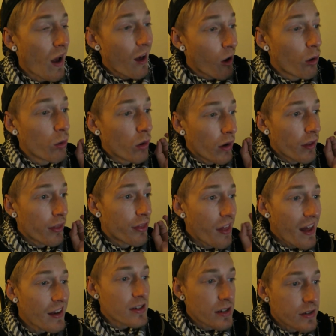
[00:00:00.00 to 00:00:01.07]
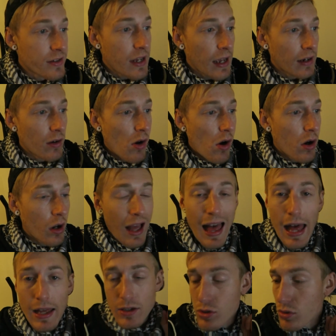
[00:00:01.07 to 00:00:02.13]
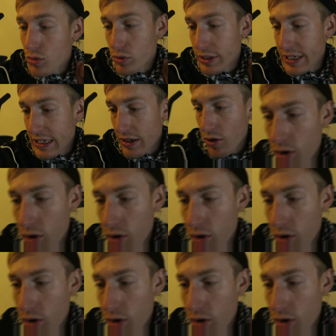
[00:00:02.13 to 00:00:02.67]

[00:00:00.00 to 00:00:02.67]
Well, that didn't take long at all, did